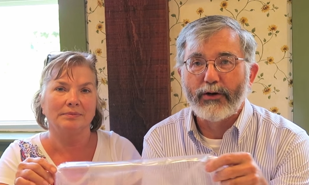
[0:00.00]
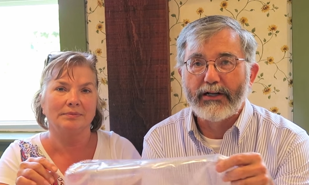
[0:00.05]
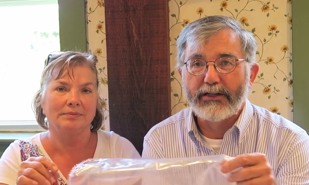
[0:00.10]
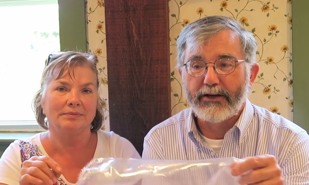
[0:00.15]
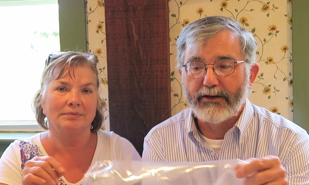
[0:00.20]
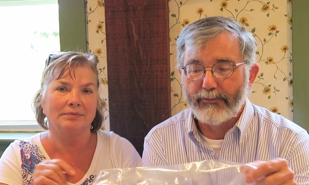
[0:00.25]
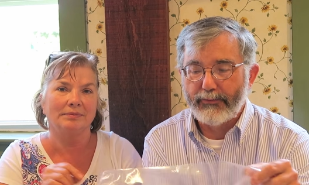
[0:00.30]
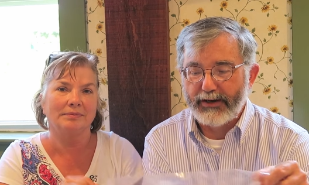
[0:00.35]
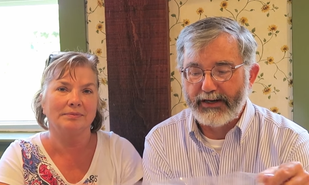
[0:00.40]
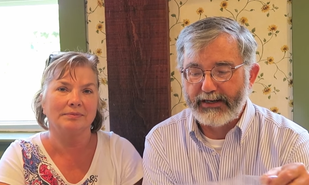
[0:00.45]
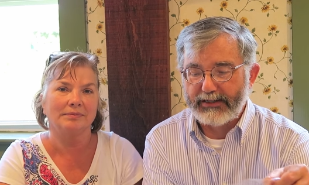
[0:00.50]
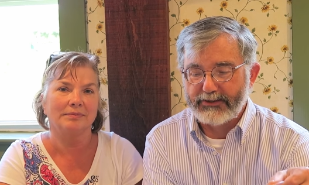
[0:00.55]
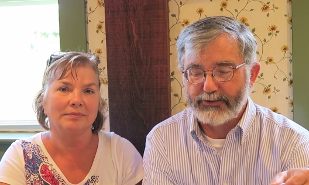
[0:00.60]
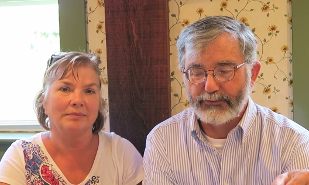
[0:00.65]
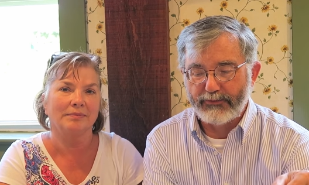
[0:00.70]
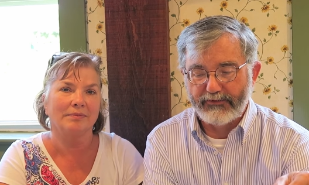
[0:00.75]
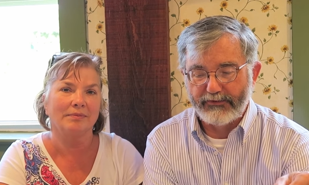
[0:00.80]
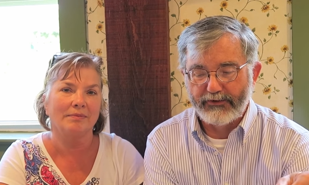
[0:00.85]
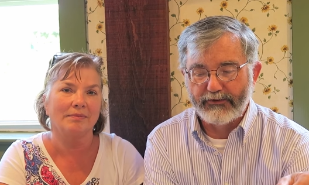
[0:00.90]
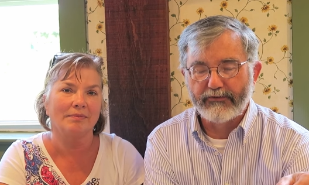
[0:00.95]
Speaker 1: quality bags.
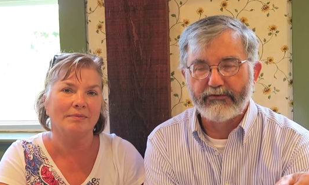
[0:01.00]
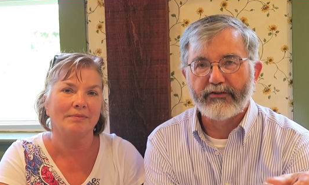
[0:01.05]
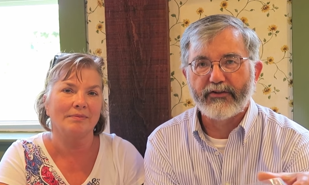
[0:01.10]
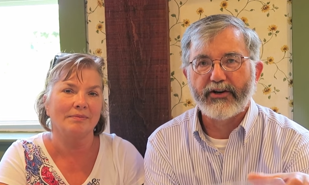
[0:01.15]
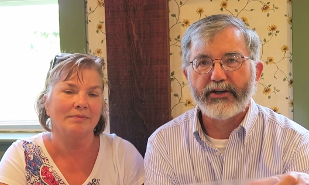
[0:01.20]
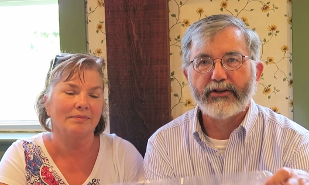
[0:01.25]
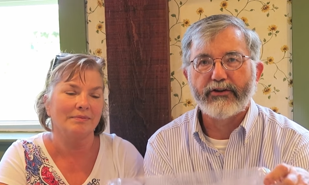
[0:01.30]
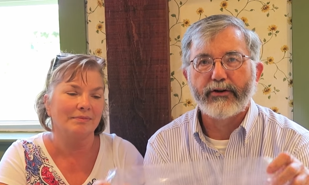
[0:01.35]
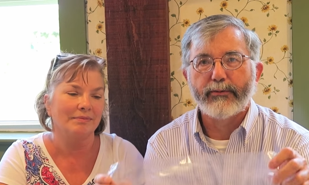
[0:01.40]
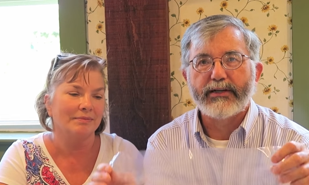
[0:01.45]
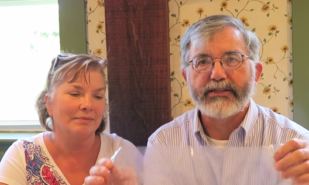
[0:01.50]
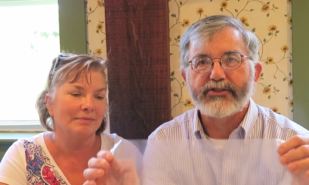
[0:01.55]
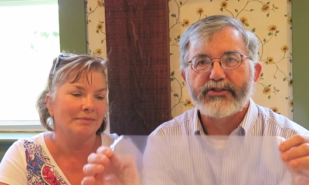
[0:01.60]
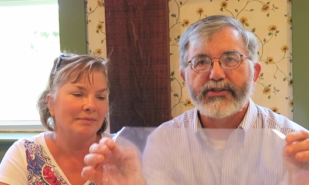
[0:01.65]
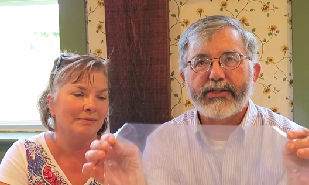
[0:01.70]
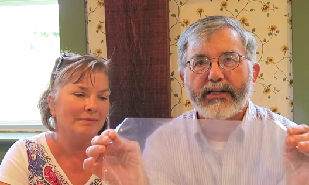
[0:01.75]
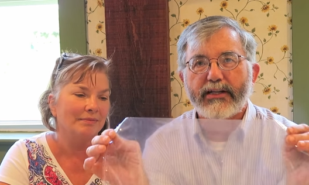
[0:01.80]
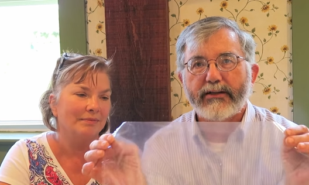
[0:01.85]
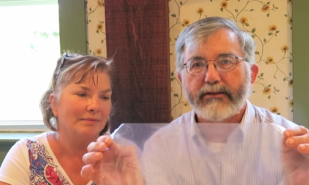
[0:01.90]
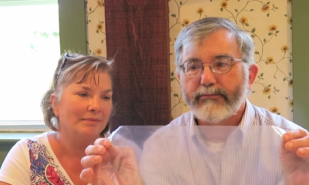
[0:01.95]
We feel very good about
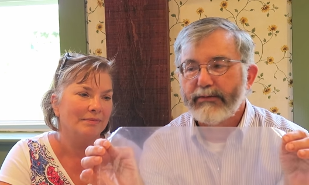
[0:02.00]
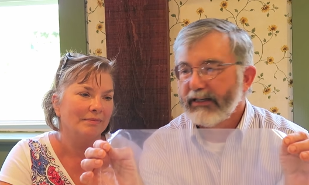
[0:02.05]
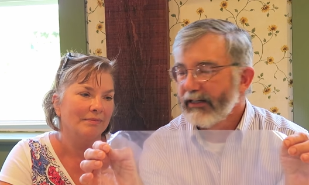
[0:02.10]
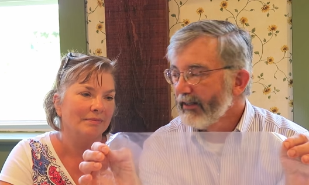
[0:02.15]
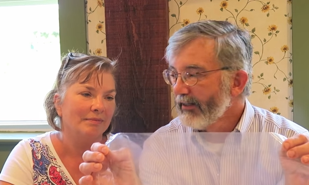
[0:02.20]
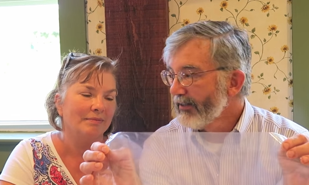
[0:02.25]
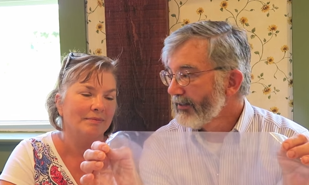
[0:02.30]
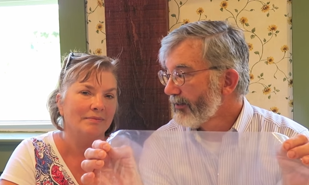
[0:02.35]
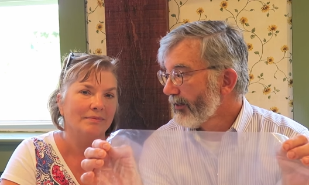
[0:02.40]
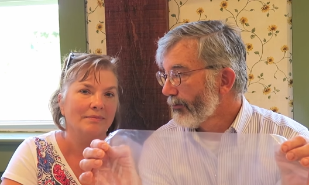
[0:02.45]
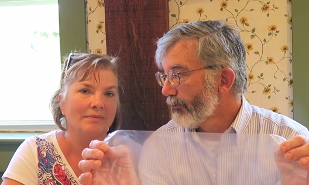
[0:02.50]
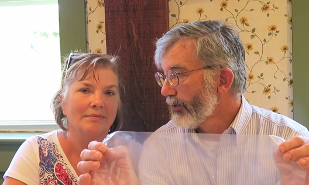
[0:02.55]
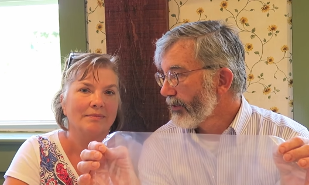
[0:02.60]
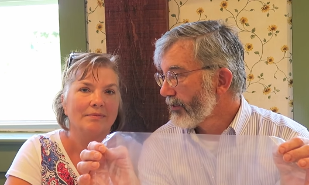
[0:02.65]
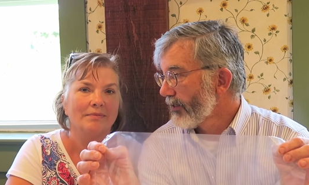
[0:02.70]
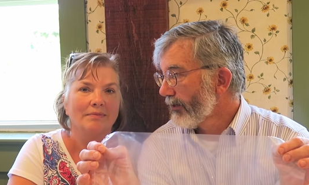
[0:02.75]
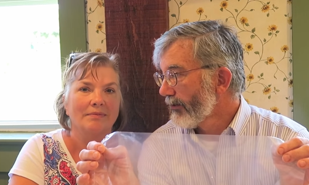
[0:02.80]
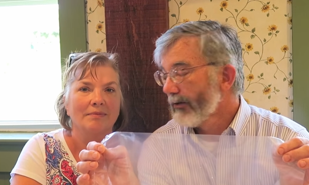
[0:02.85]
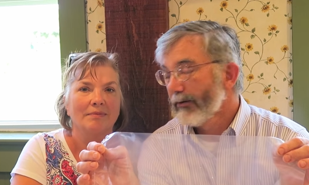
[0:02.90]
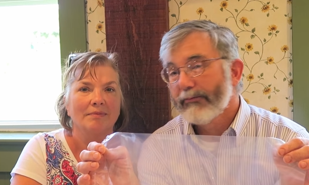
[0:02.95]
selling them. Did we
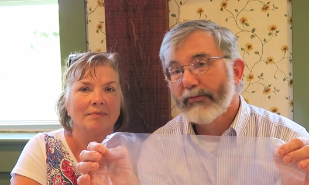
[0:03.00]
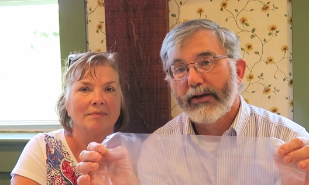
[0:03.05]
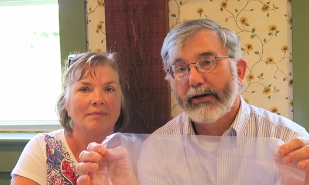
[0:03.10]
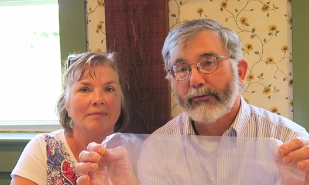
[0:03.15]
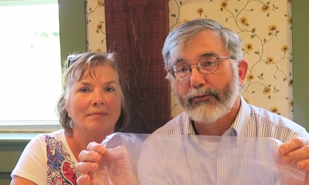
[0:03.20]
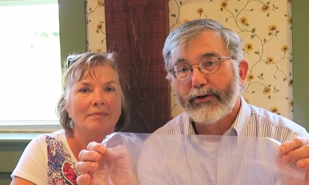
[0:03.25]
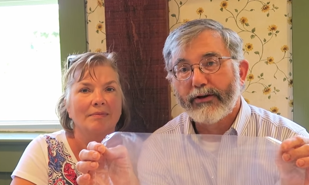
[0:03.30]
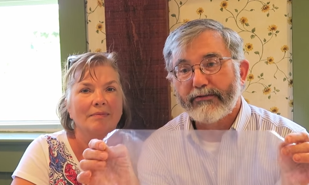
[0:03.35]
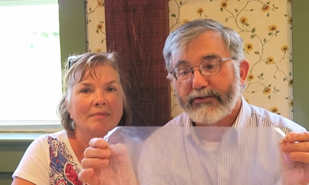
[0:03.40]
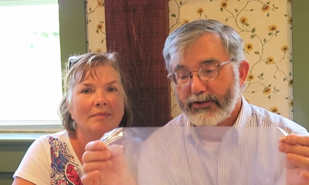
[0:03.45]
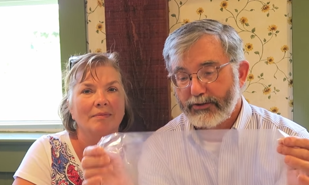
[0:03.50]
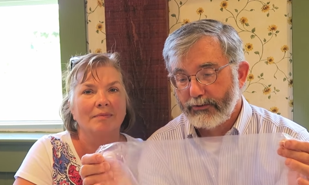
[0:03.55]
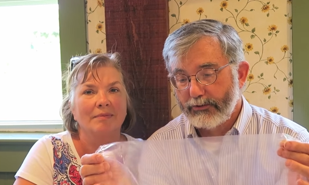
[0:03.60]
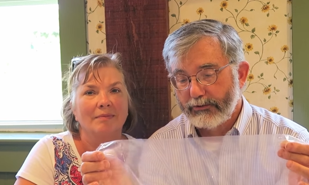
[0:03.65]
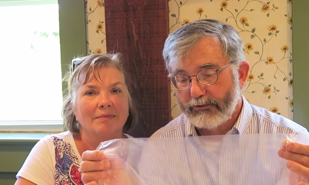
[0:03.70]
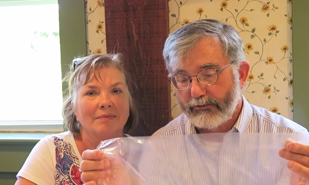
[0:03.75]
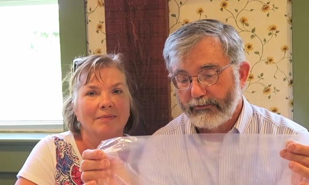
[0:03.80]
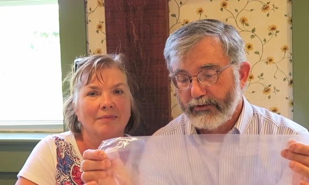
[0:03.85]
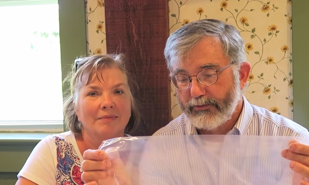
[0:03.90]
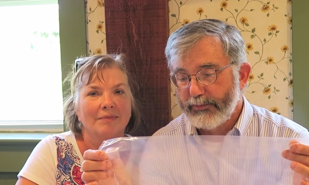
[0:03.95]
tell them that we've
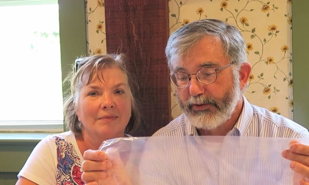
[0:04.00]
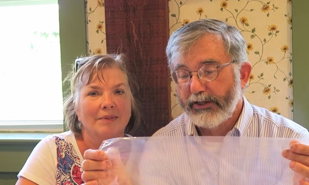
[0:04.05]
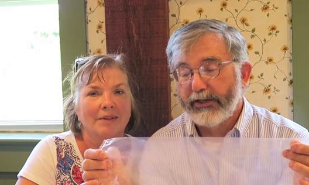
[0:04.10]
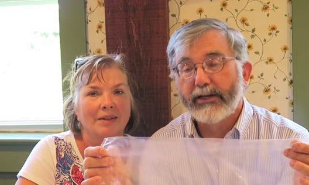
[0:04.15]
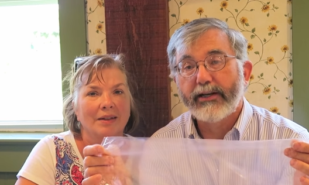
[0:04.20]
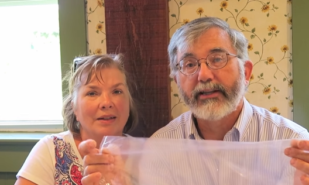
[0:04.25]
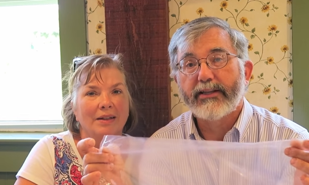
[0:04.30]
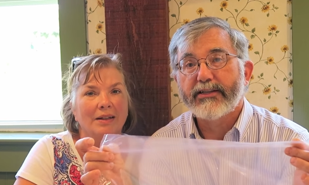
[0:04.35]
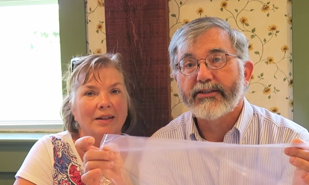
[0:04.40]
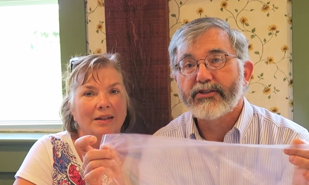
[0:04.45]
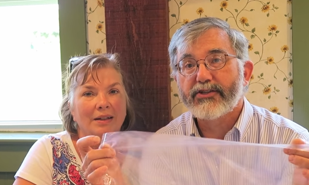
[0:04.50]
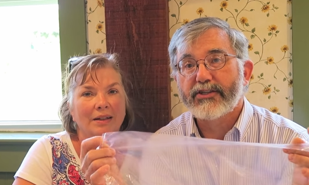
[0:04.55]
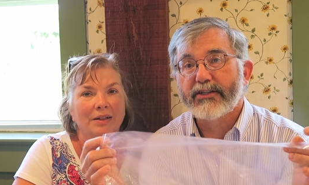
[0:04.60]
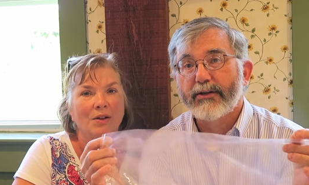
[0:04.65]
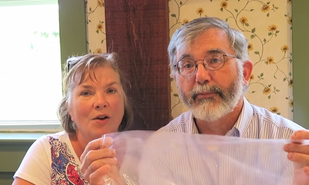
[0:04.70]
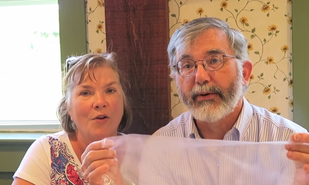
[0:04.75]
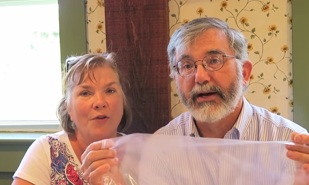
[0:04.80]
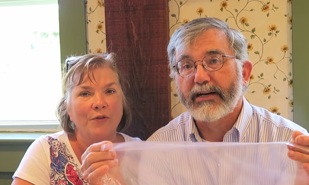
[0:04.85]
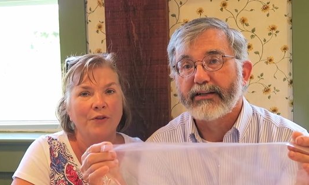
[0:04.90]
sold over a million of these in the over